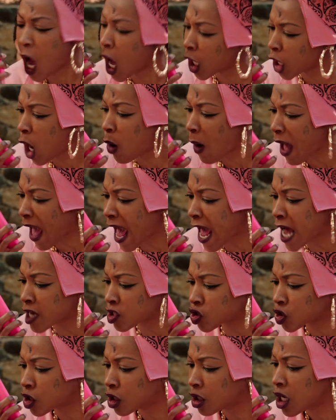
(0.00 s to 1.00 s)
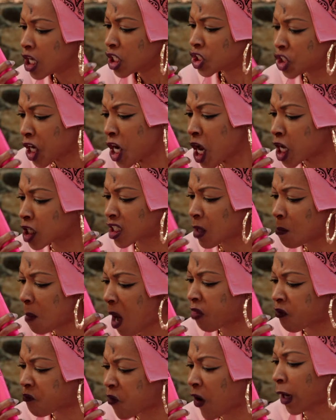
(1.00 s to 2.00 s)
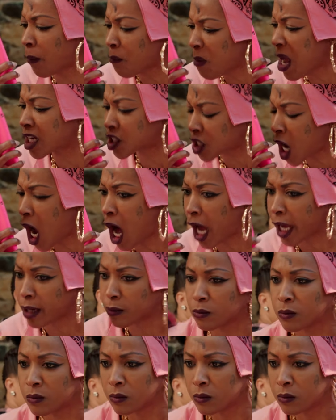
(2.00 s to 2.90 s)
Hello, ass. She needs some motherfucking me time.